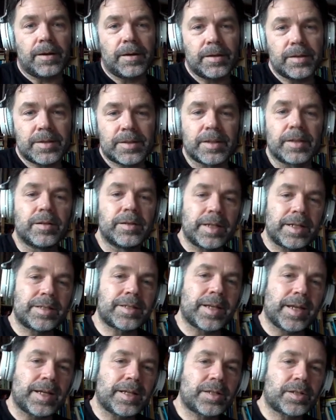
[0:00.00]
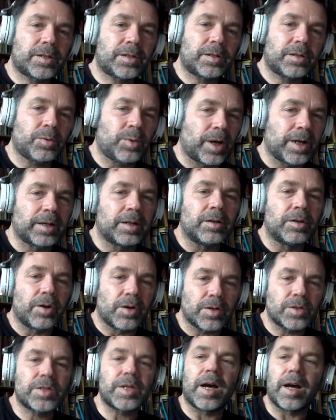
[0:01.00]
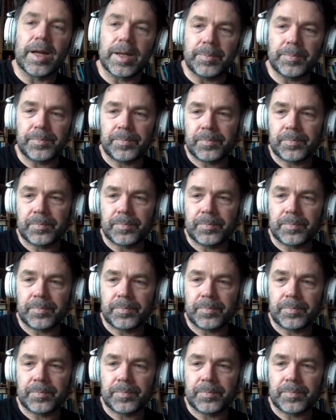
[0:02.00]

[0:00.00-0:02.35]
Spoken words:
still it takes quite a long time,